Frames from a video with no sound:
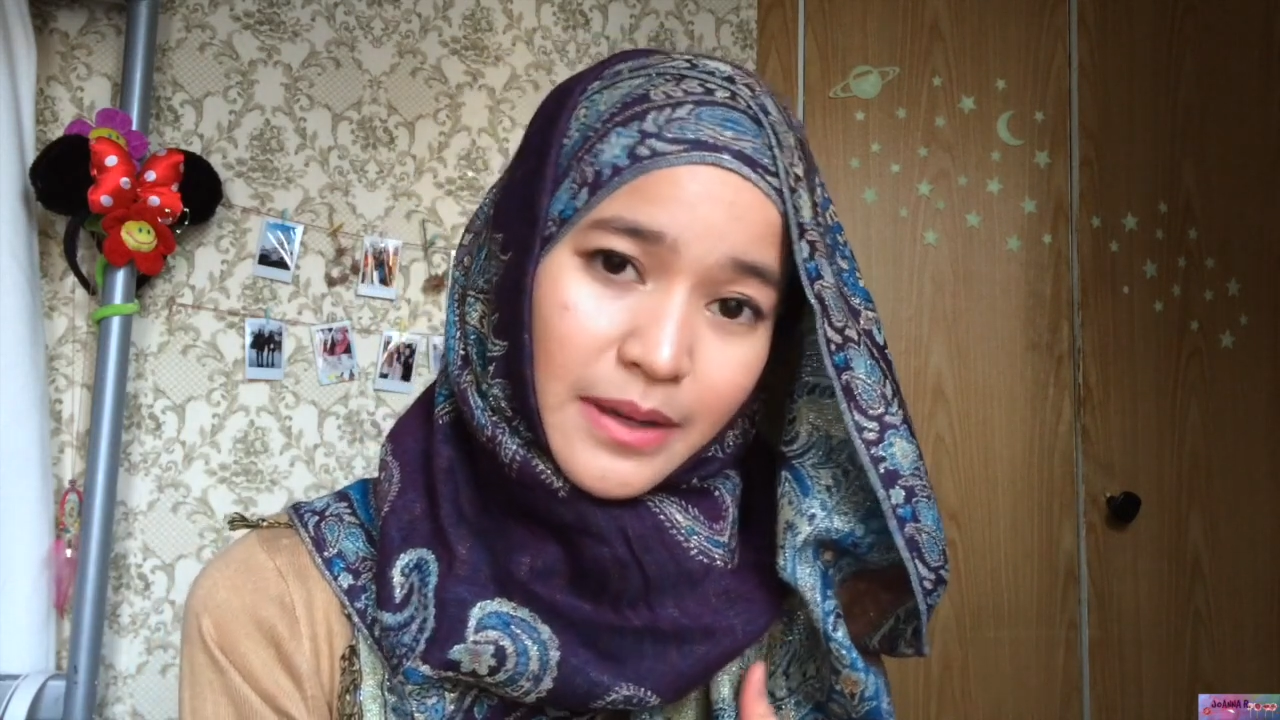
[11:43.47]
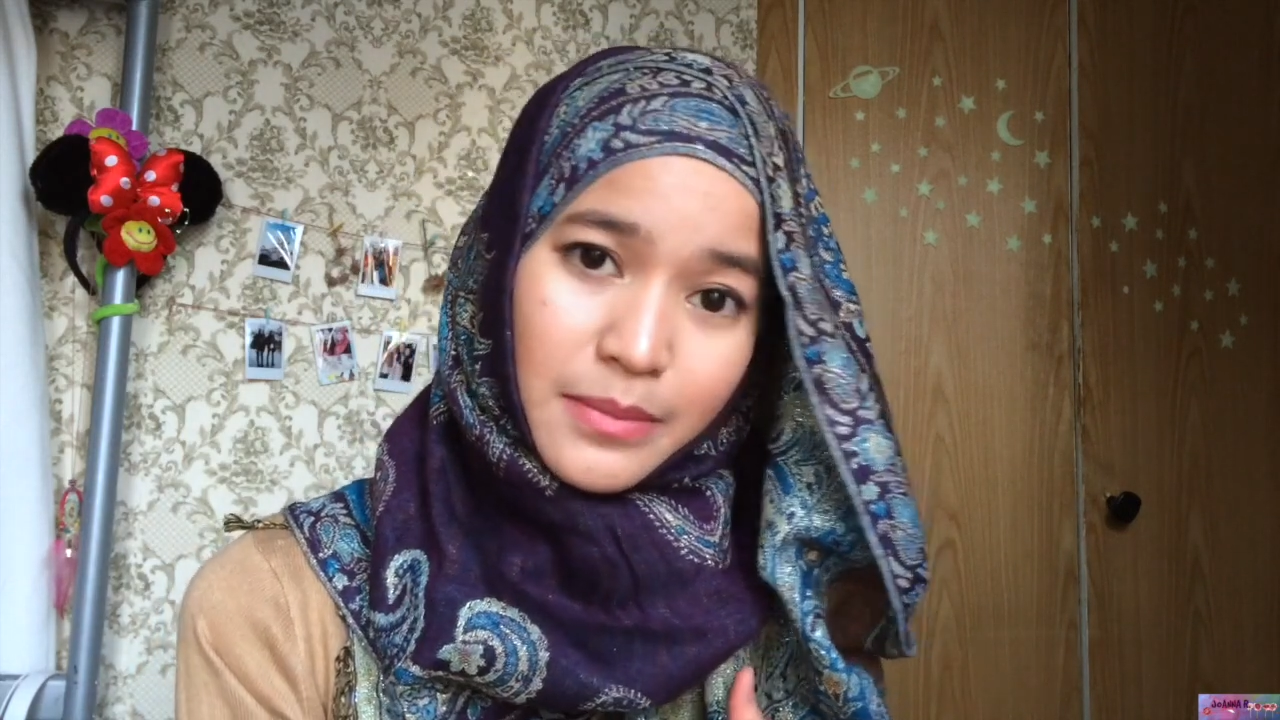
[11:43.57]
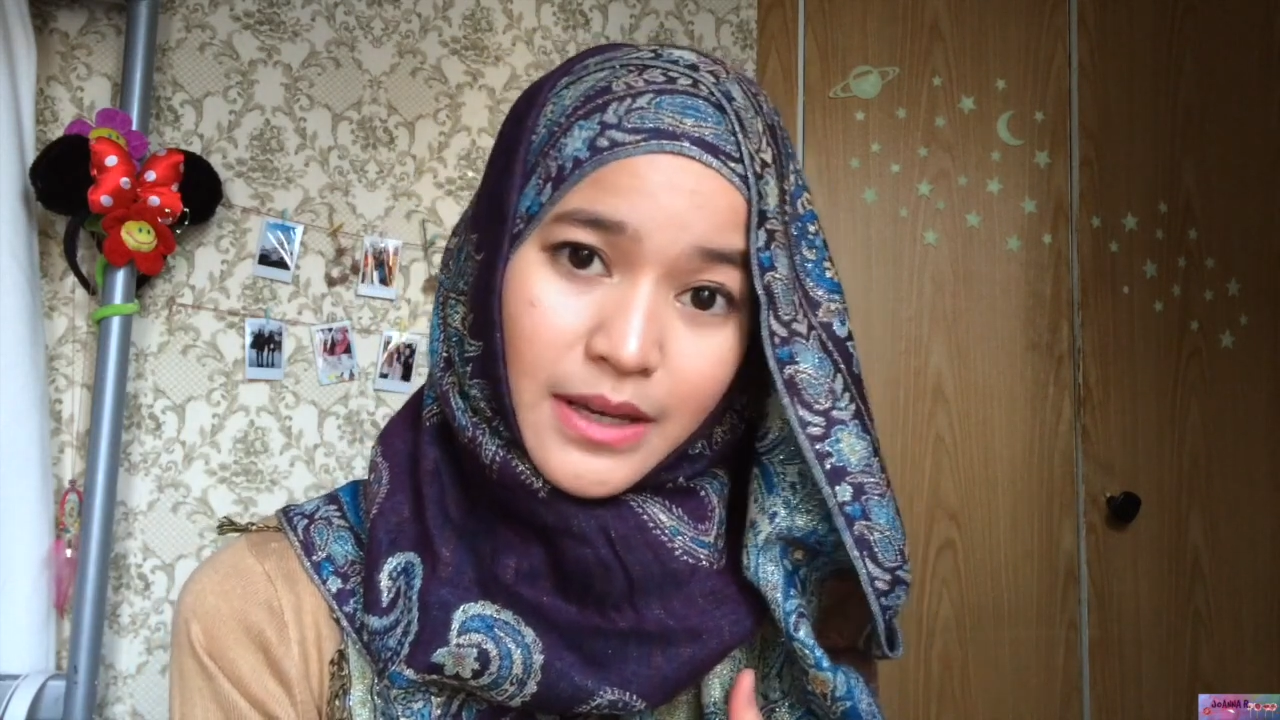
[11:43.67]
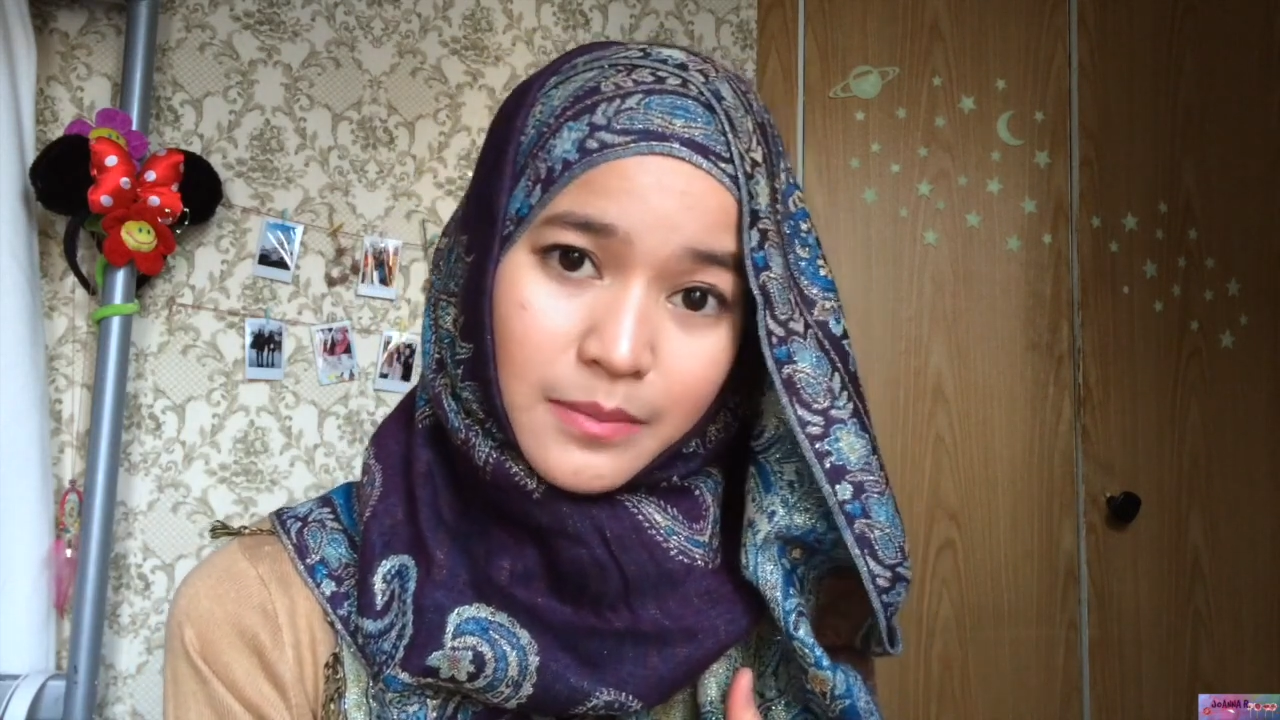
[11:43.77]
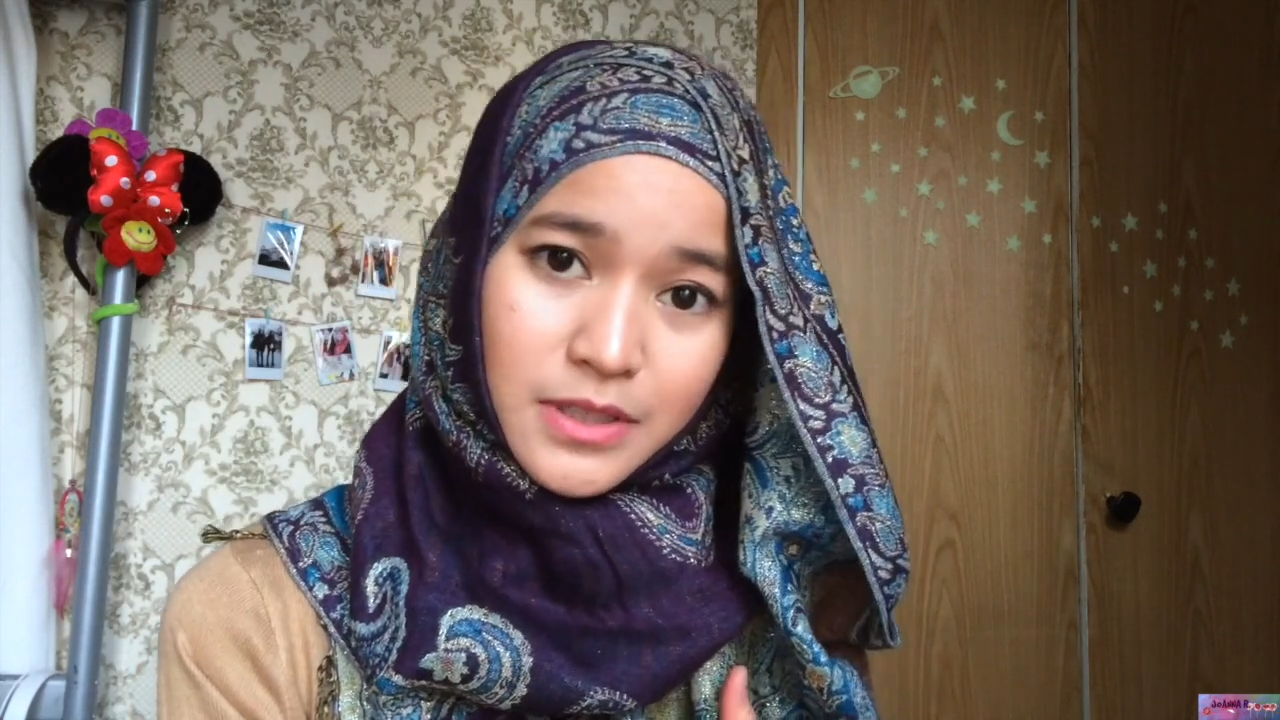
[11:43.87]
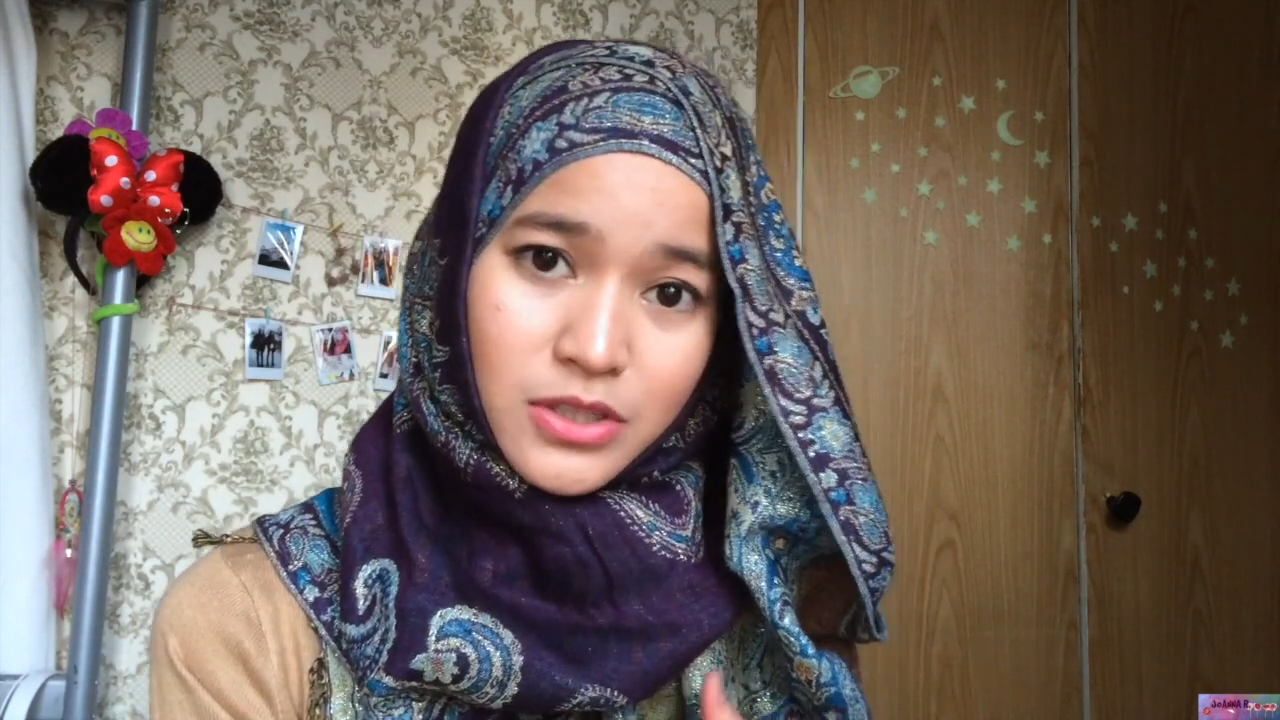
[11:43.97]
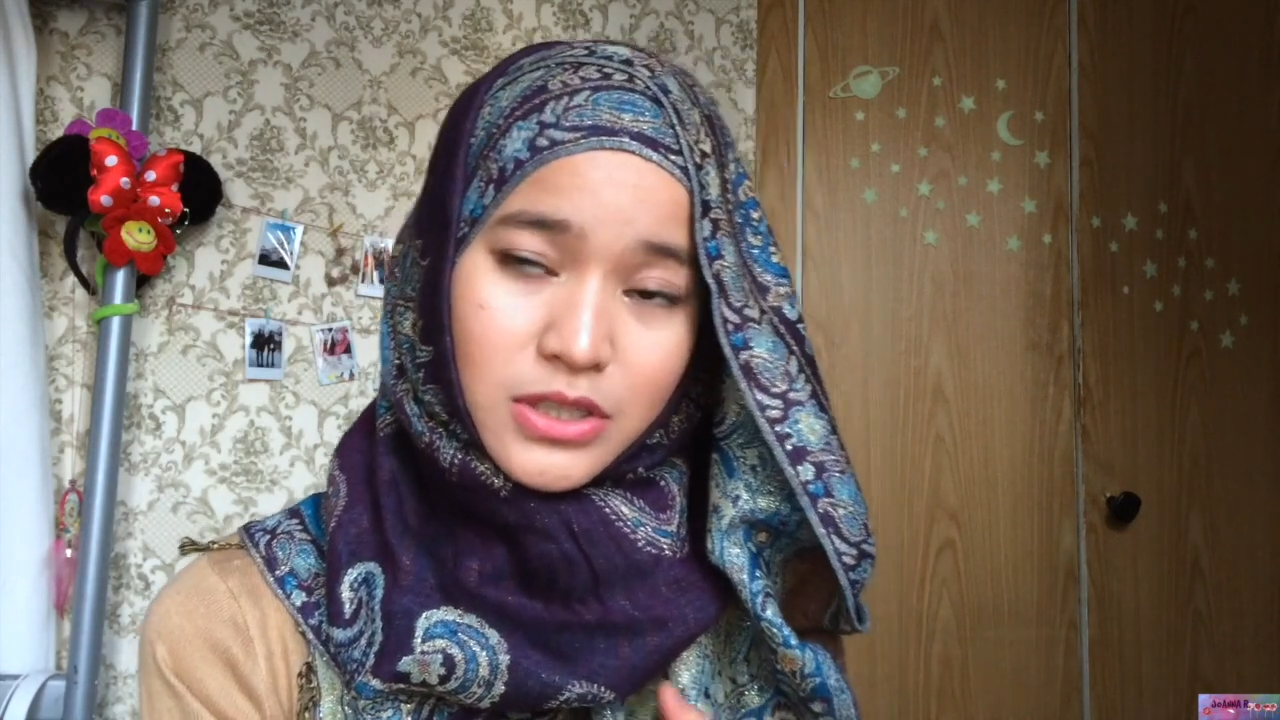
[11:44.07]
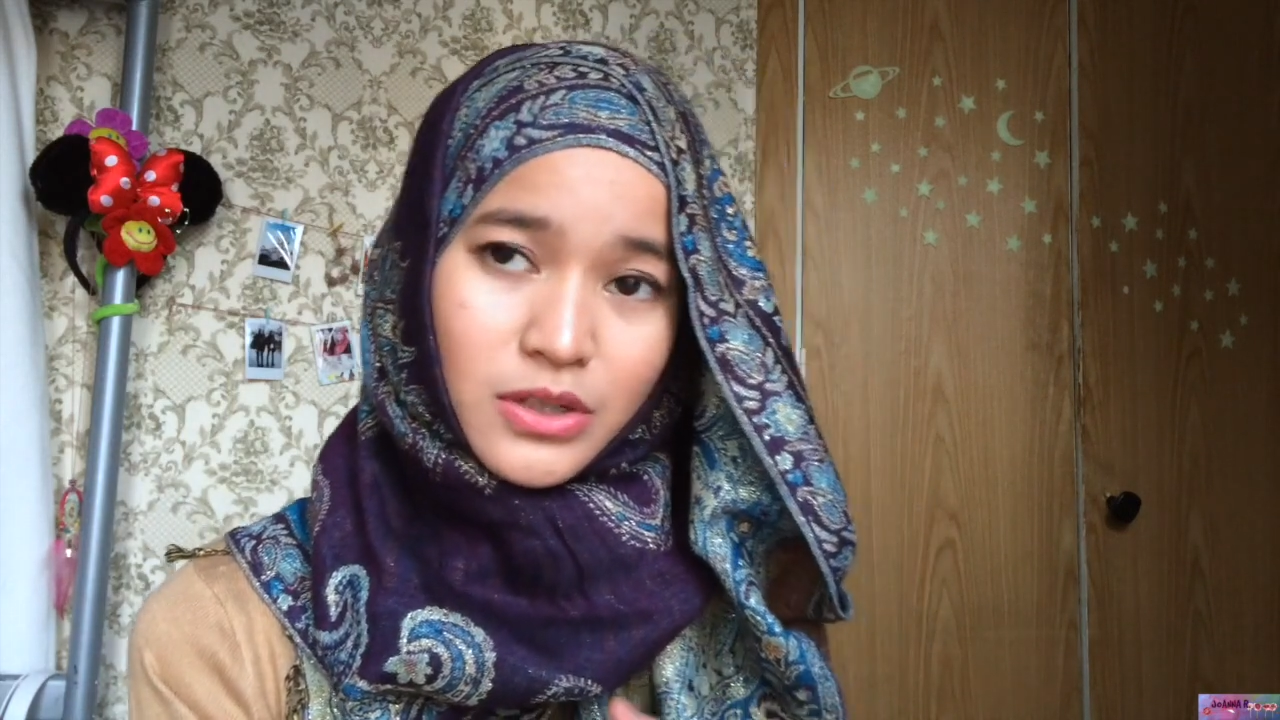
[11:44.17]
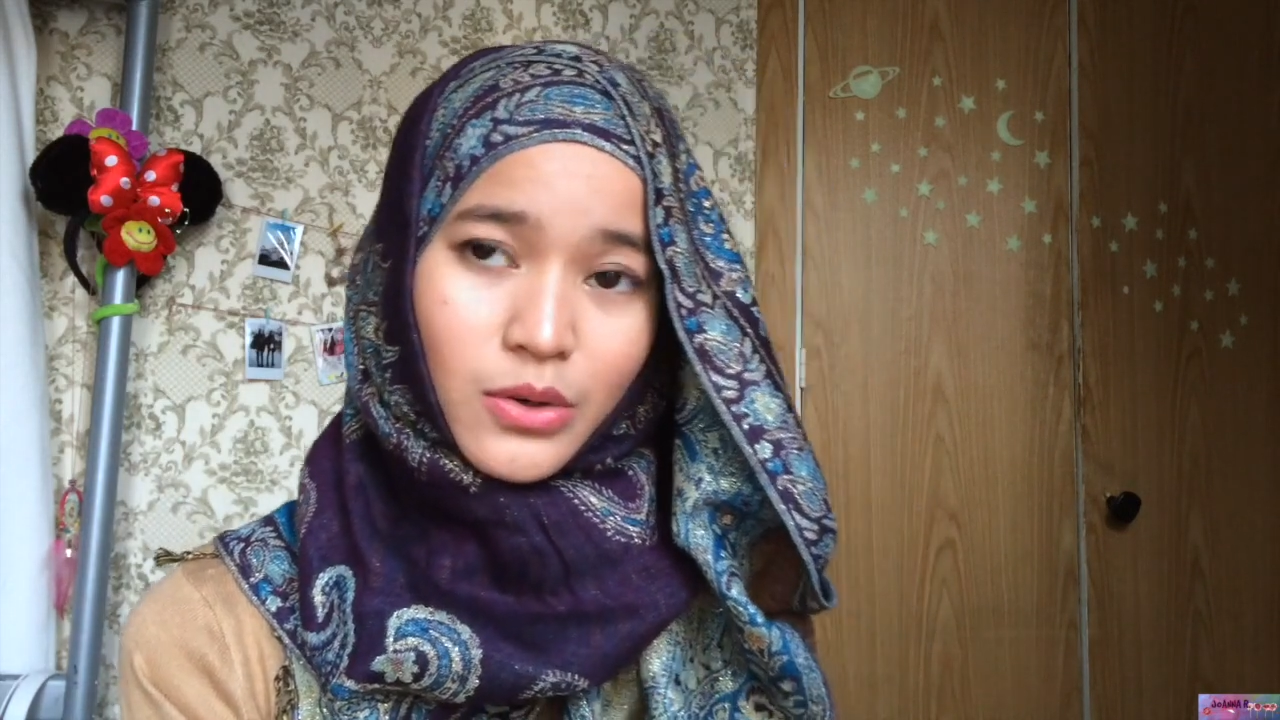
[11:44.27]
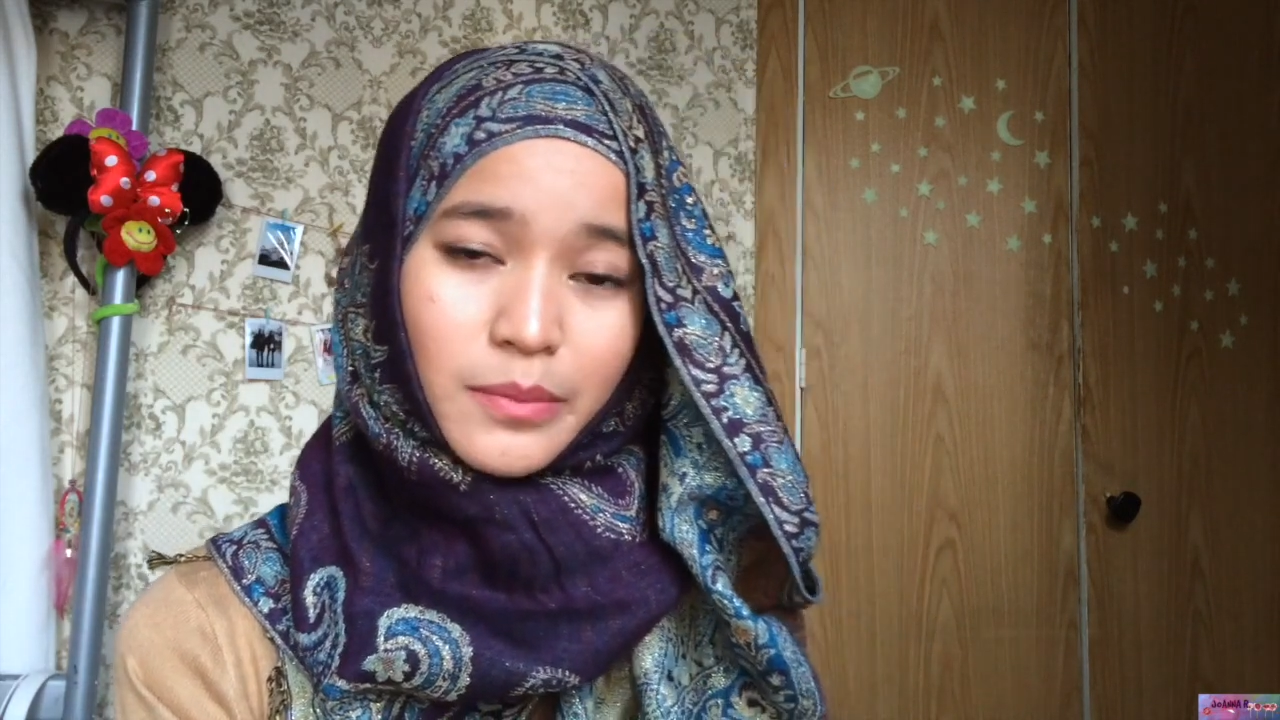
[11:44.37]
my BM teacher